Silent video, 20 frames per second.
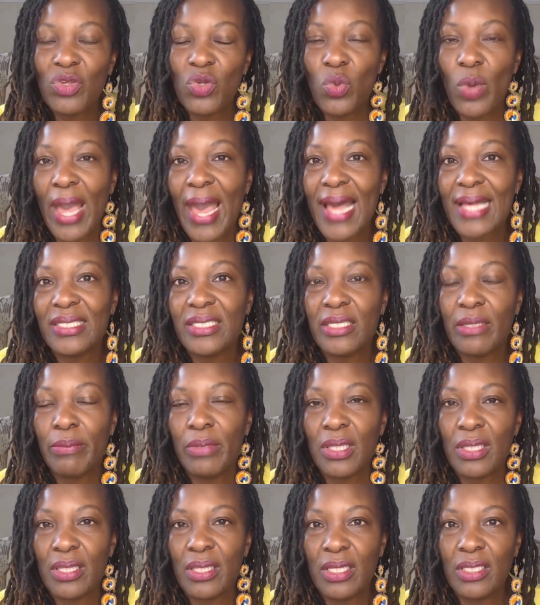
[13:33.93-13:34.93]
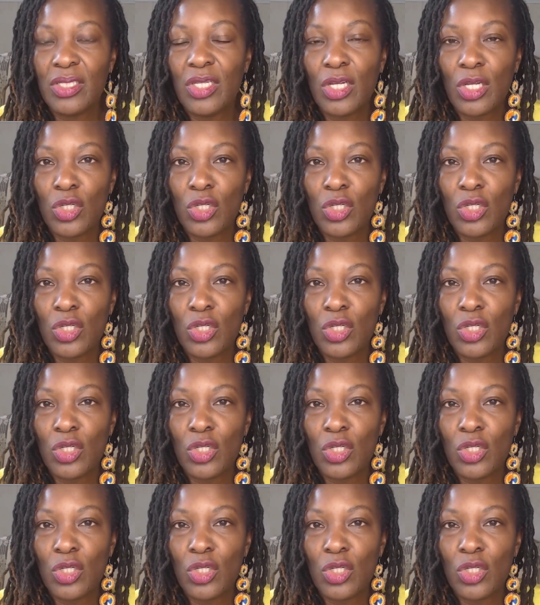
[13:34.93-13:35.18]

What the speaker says: you has the ability to